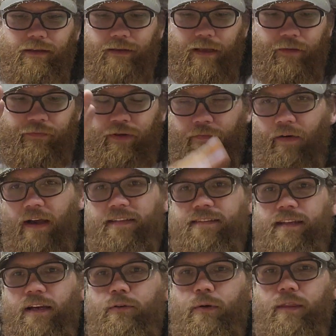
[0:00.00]
If I
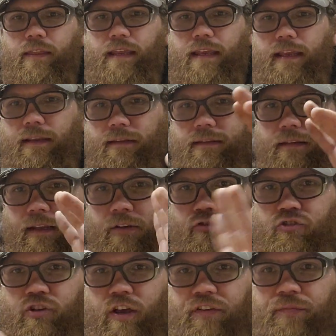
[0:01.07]
stuck with these, like
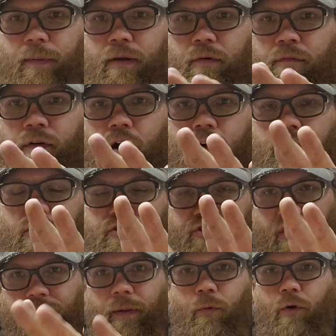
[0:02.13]
just my revolvers,
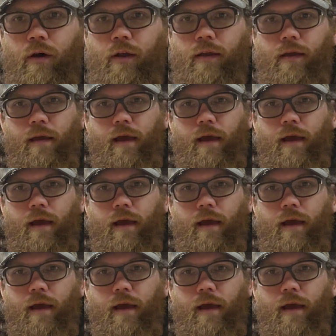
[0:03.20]
just my one,